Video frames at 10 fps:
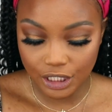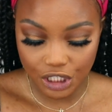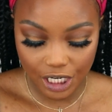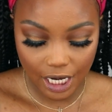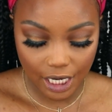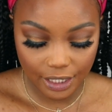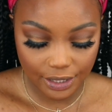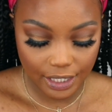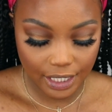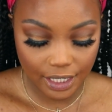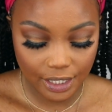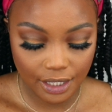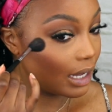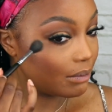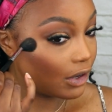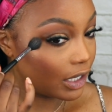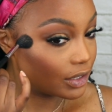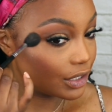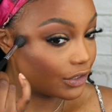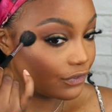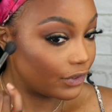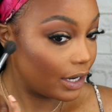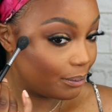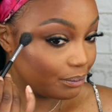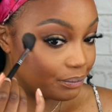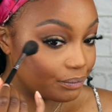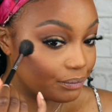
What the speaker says: shade than that bronzer from